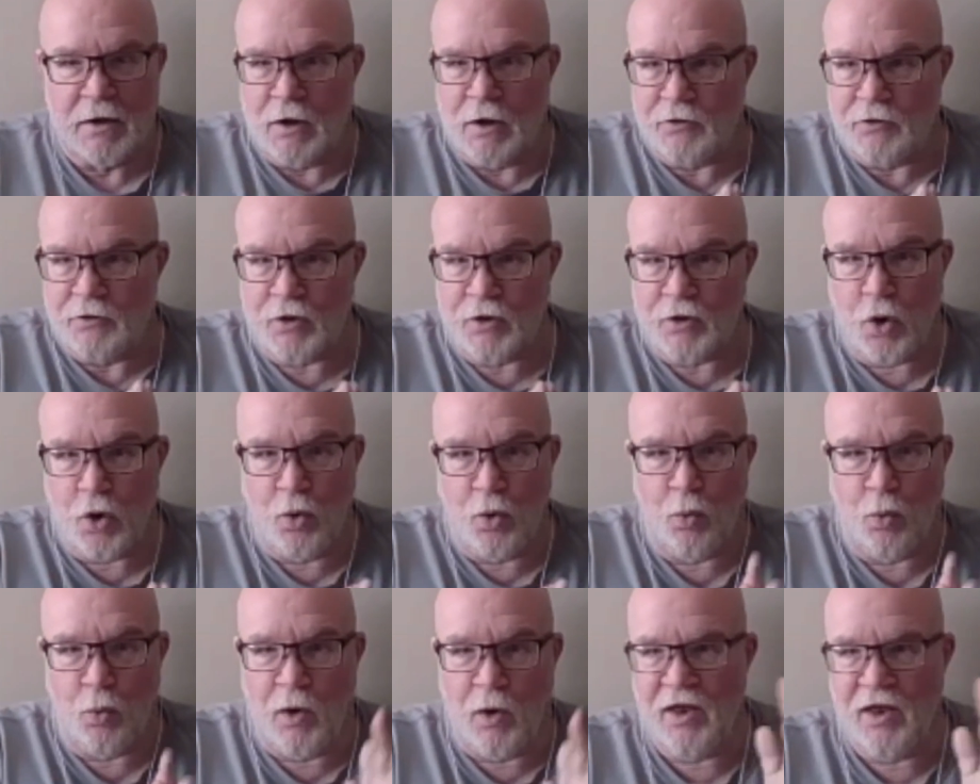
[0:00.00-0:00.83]
So
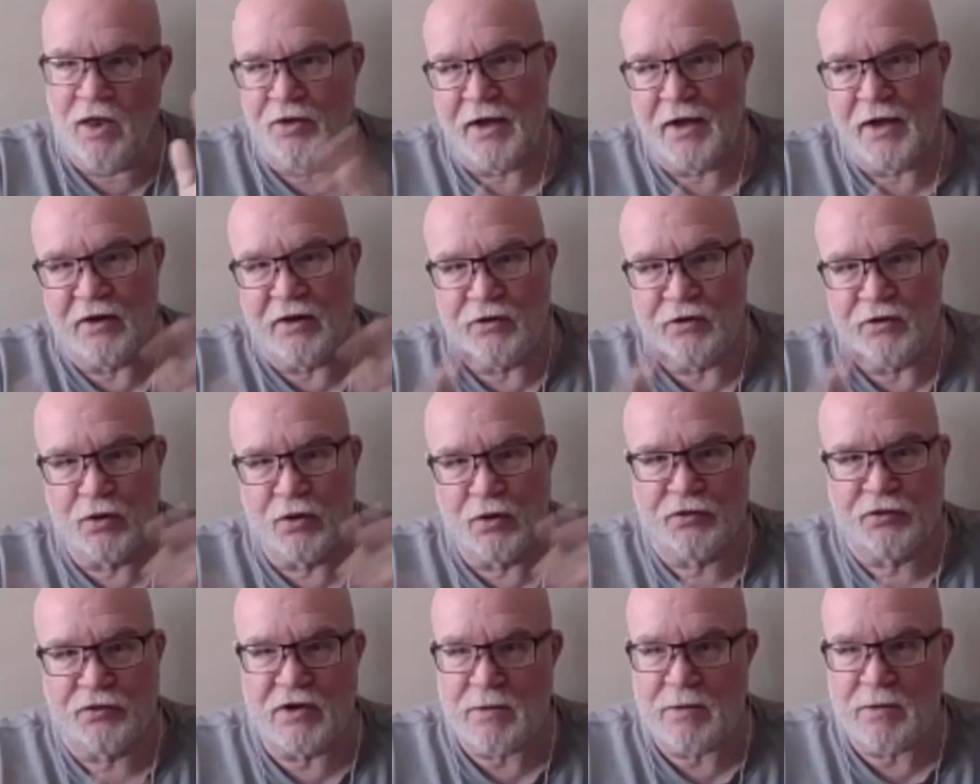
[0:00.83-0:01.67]
one of the things you'll
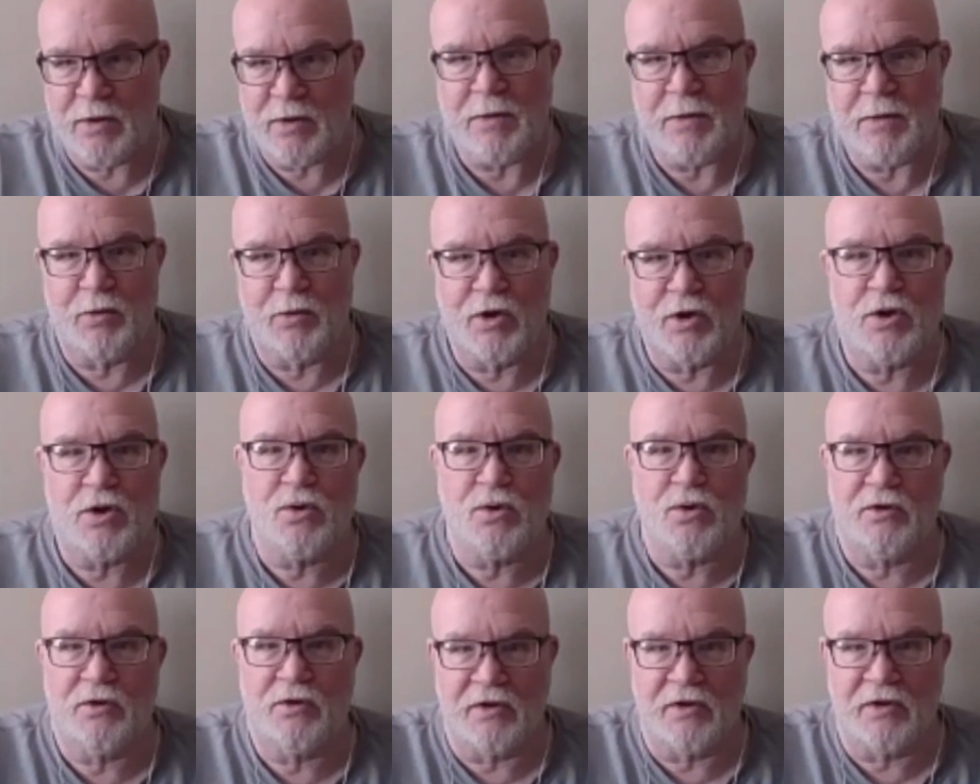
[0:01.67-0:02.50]
see people
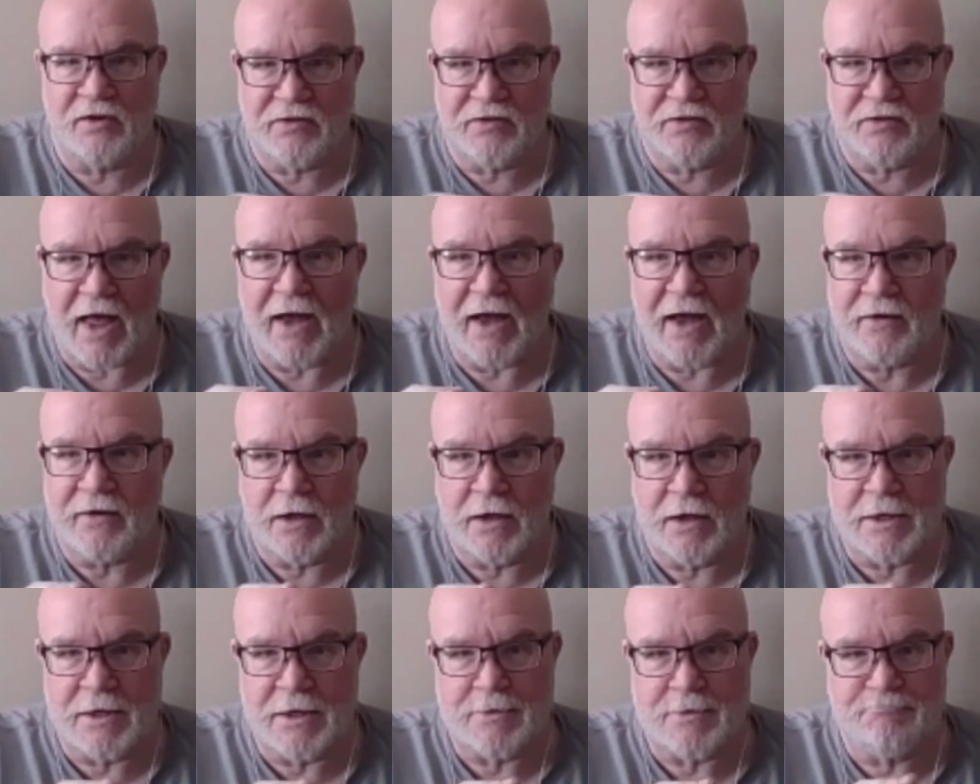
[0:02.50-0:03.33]
use is that
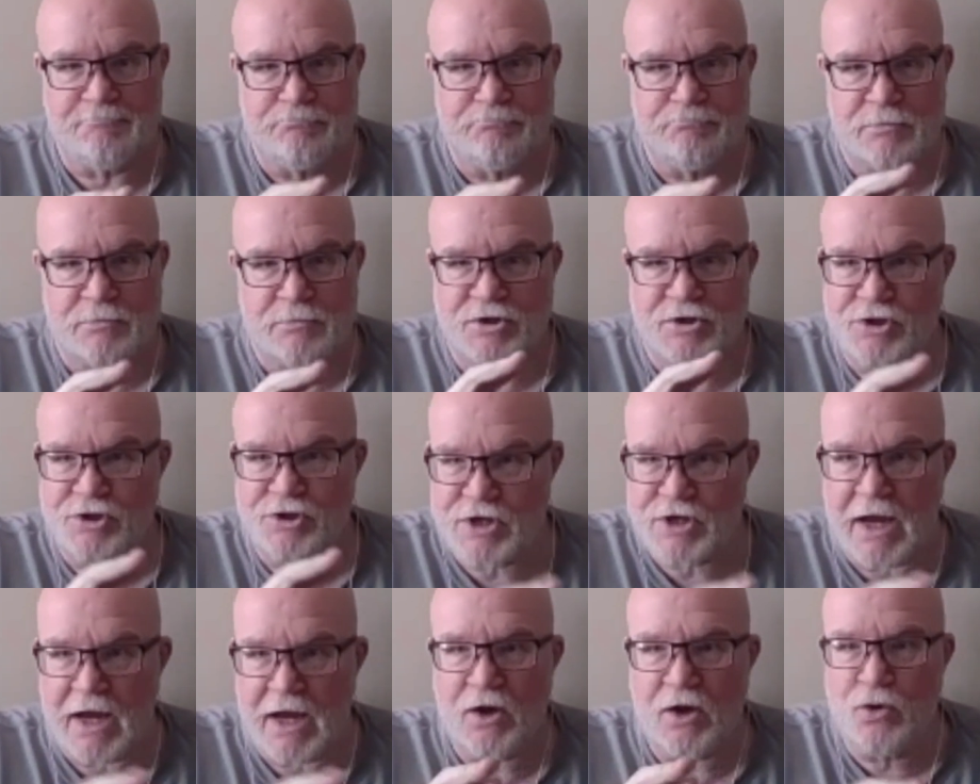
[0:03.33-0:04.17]

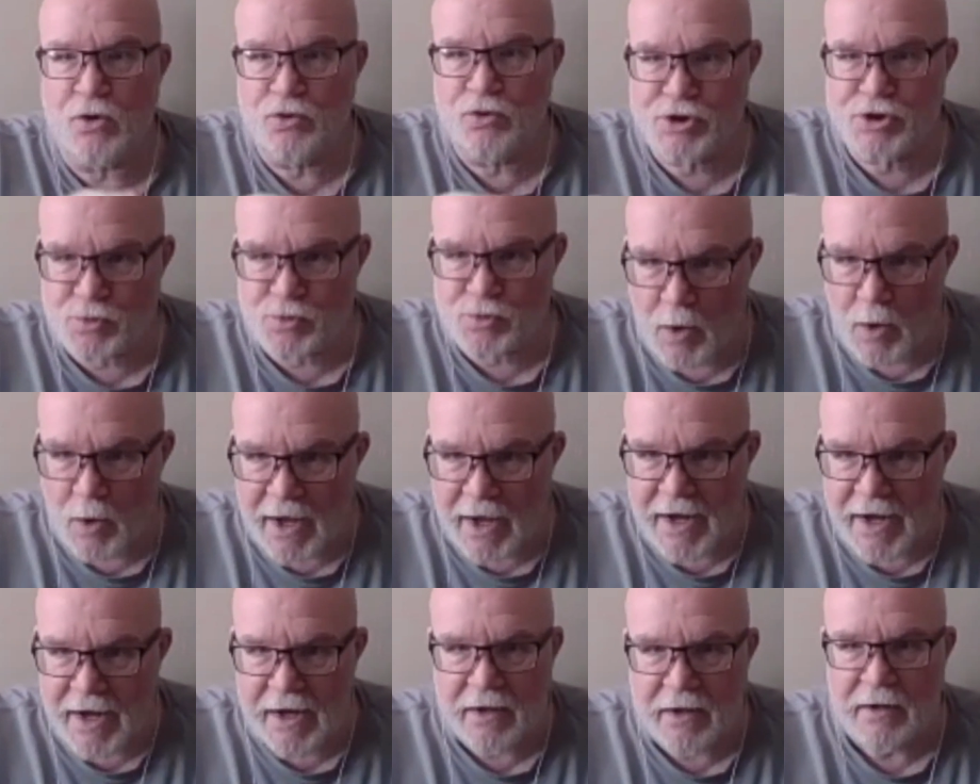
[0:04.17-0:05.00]
Zhengu
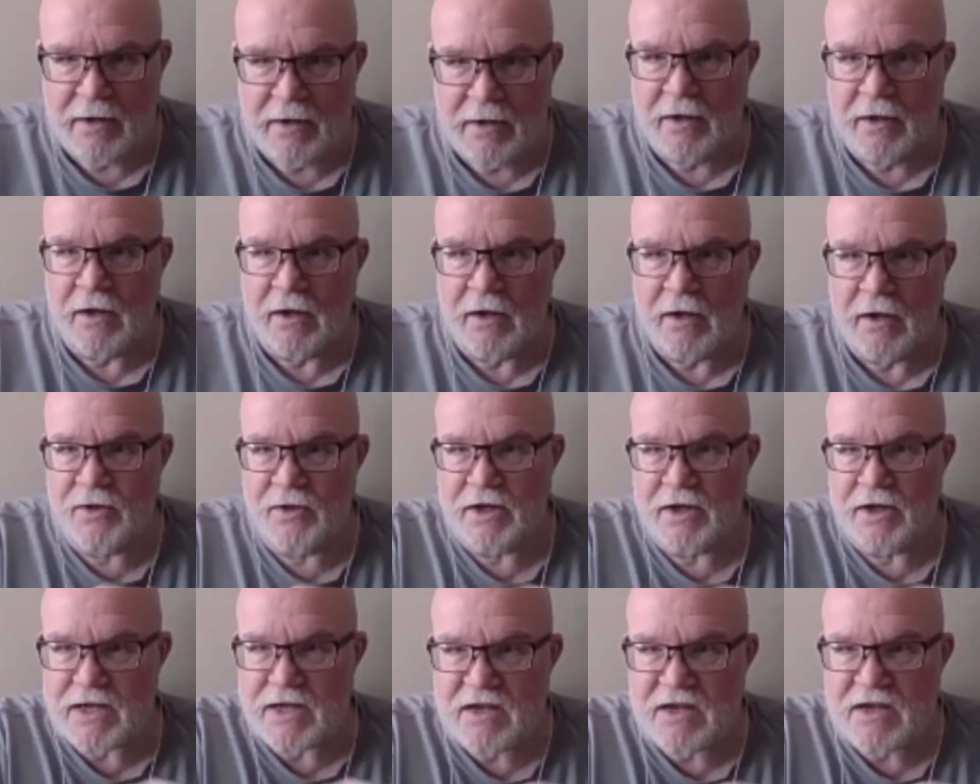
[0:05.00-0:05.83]
Shui,
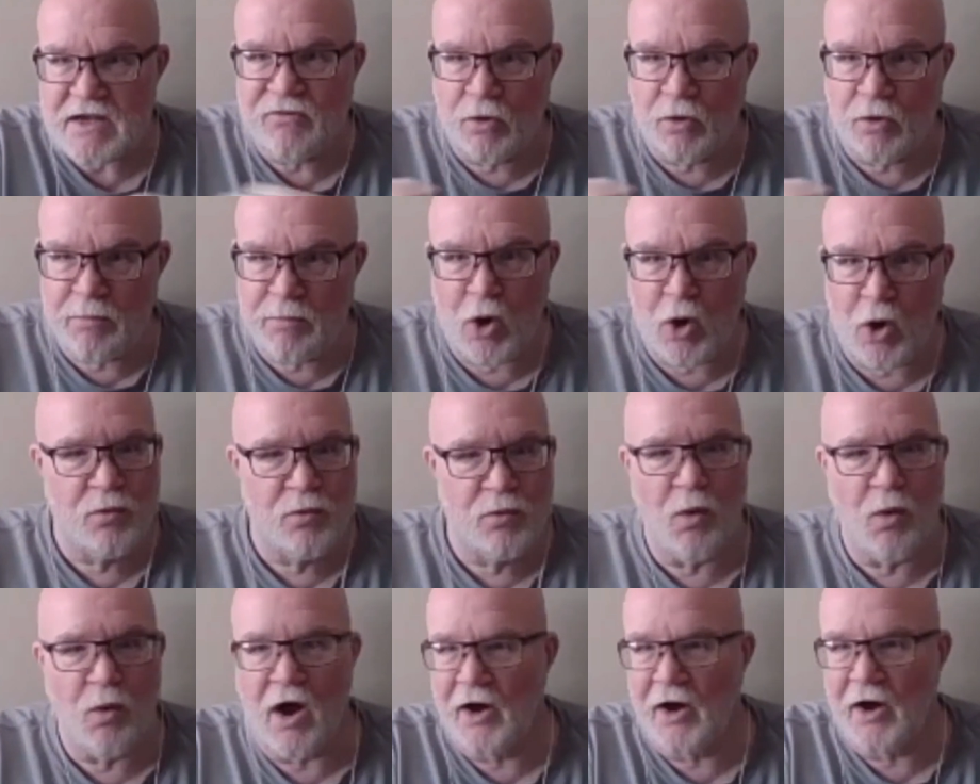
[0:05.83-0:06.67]
the evil bone
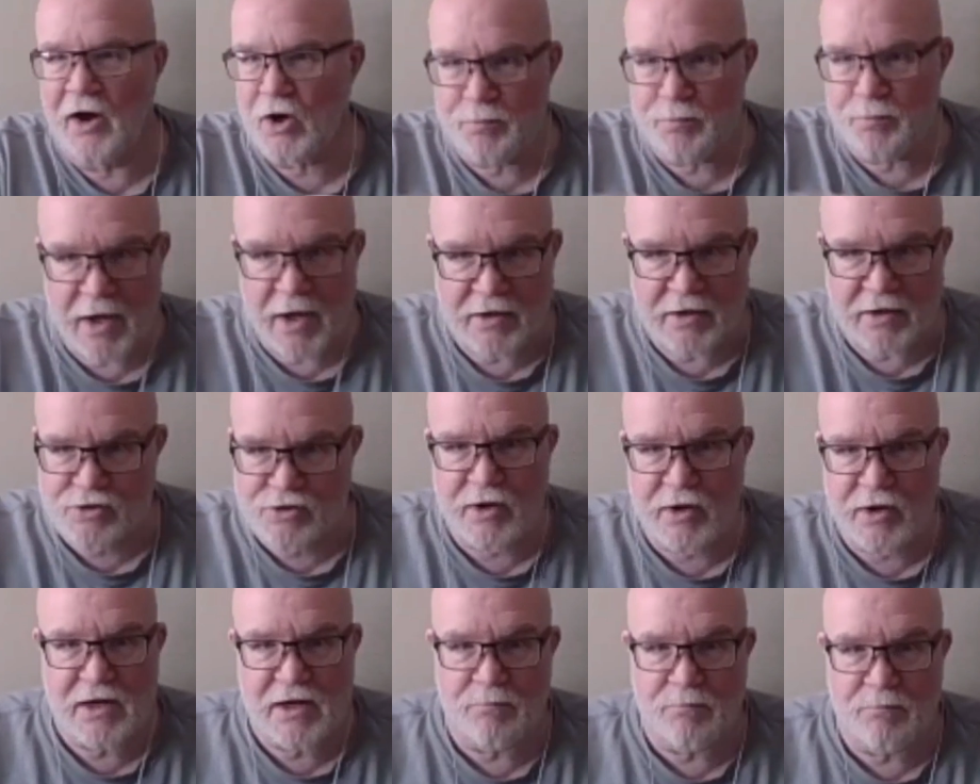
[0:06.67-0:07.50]
water
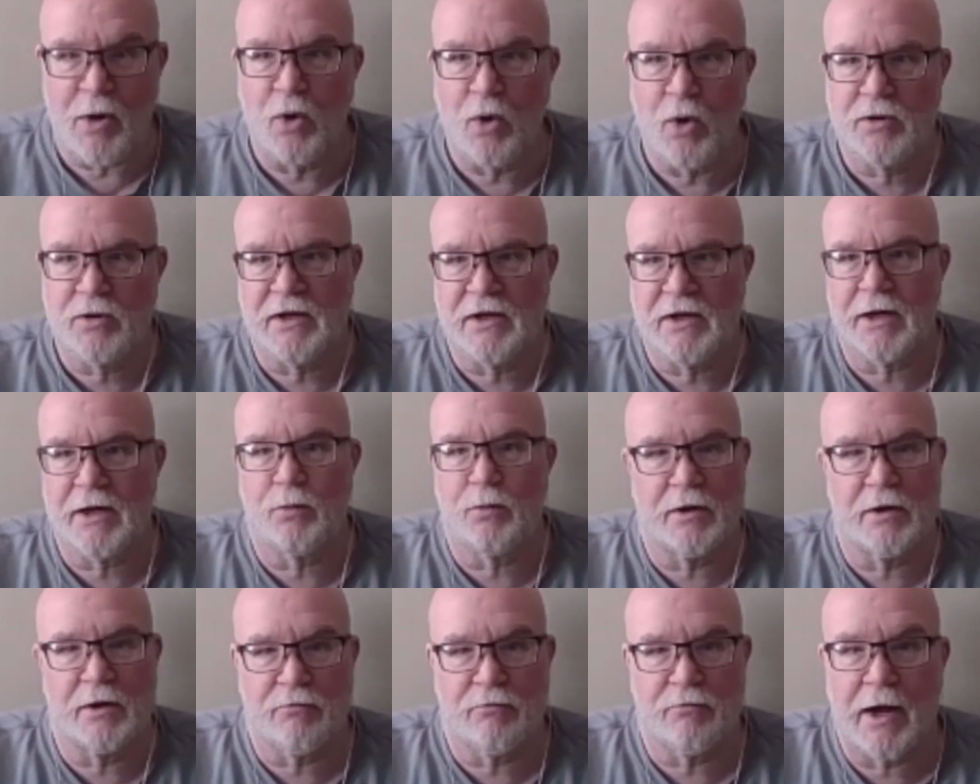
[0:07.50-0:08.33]
penetrating bone
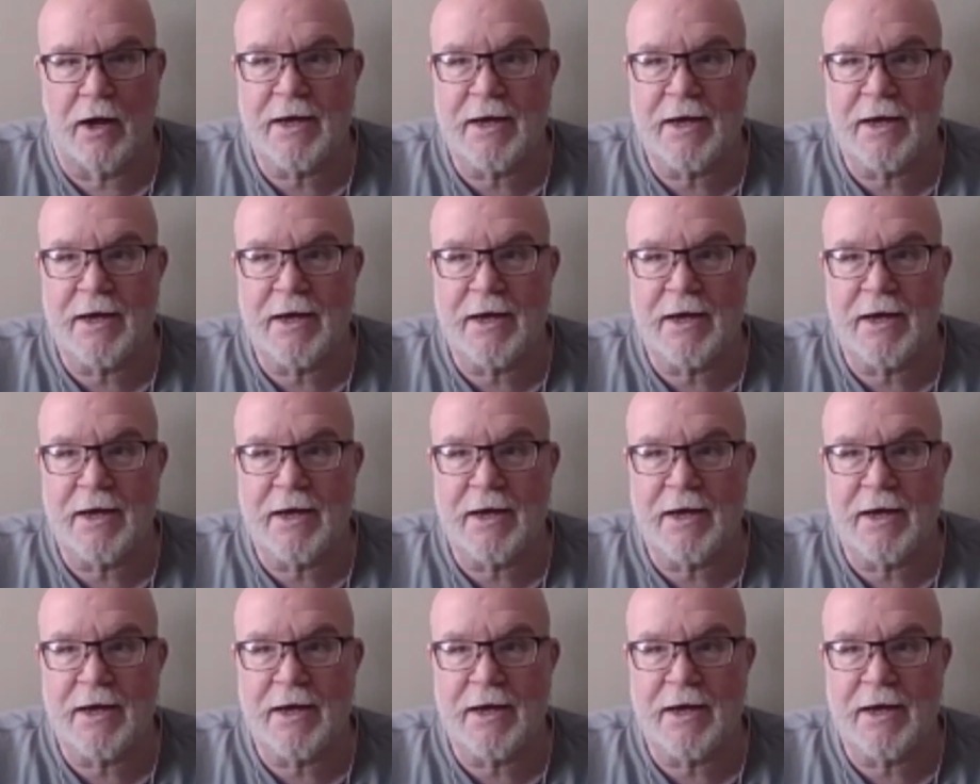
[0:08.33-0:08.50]
liquid, right?